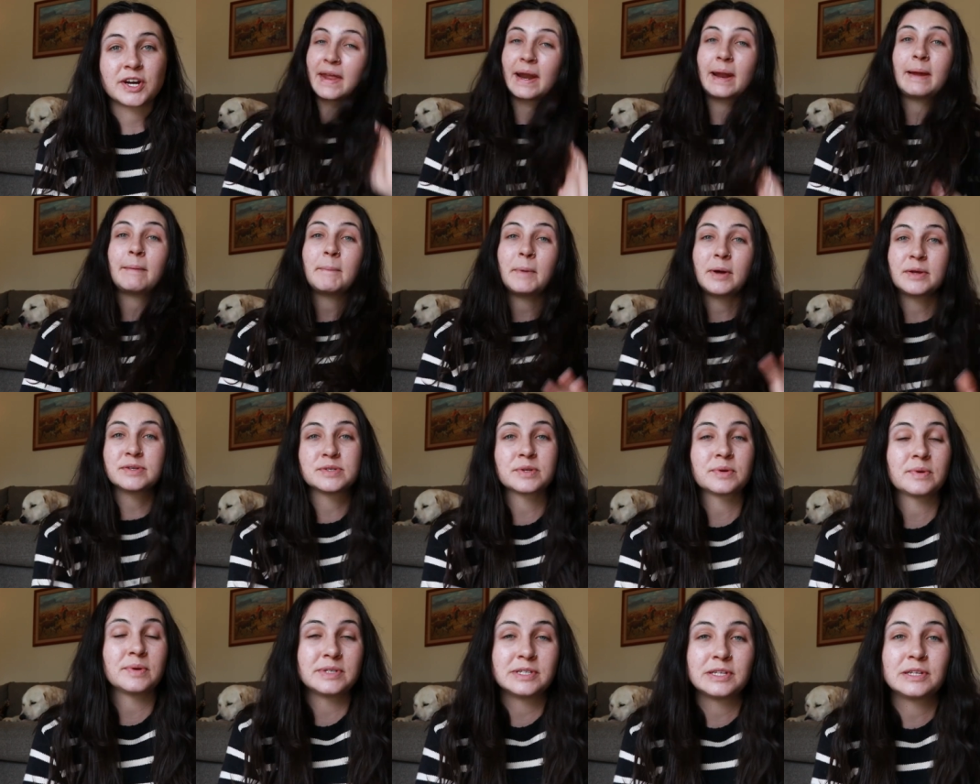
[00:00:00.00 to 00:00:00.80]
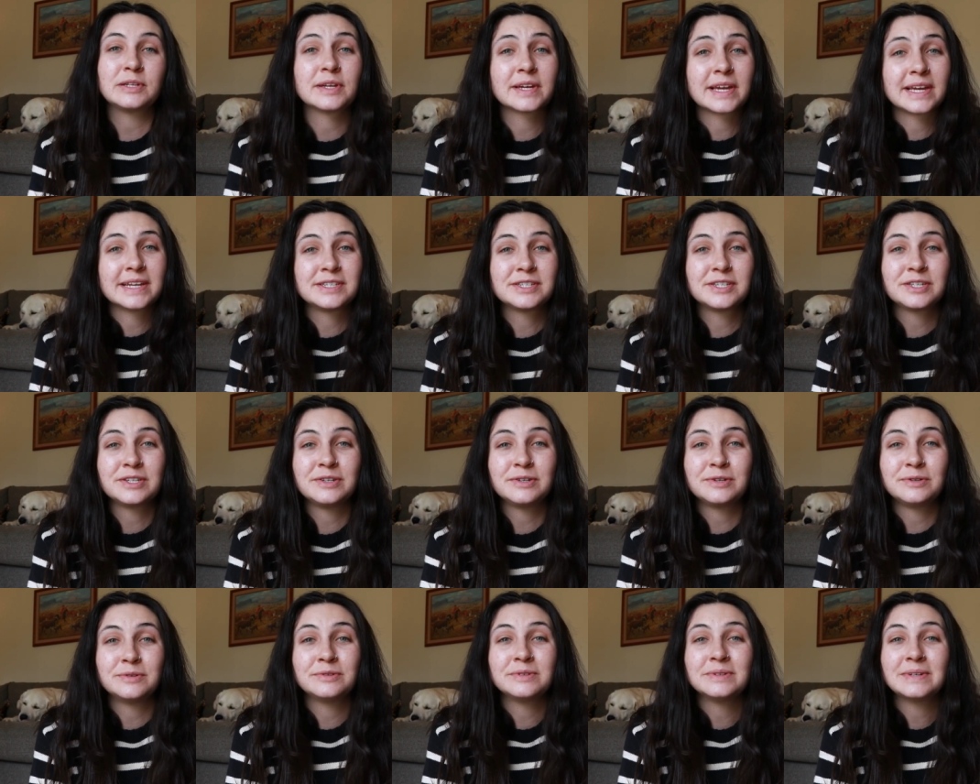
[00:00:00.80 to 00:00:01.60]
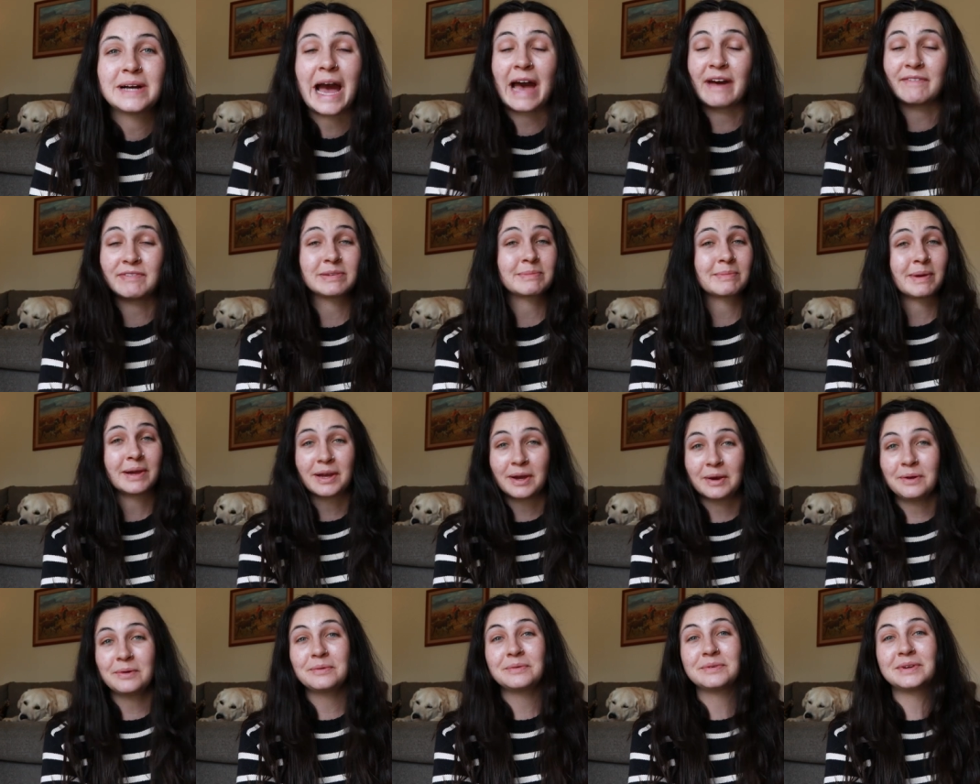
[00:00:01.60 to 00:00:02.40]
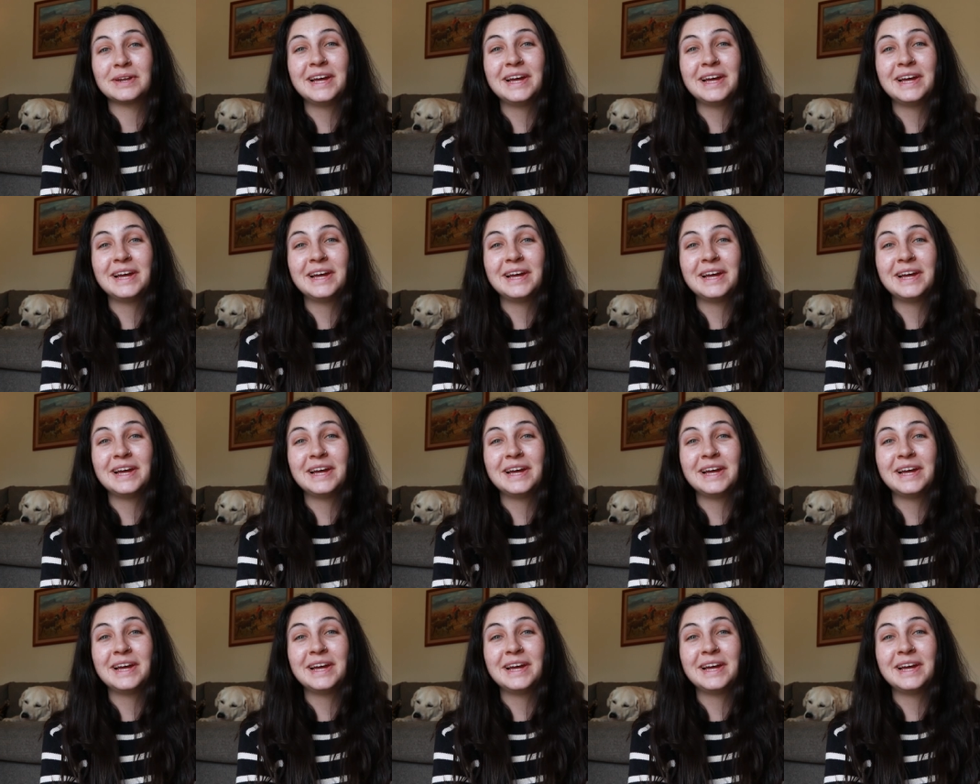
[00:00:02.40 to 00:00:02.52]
And I'm also going to look into having my own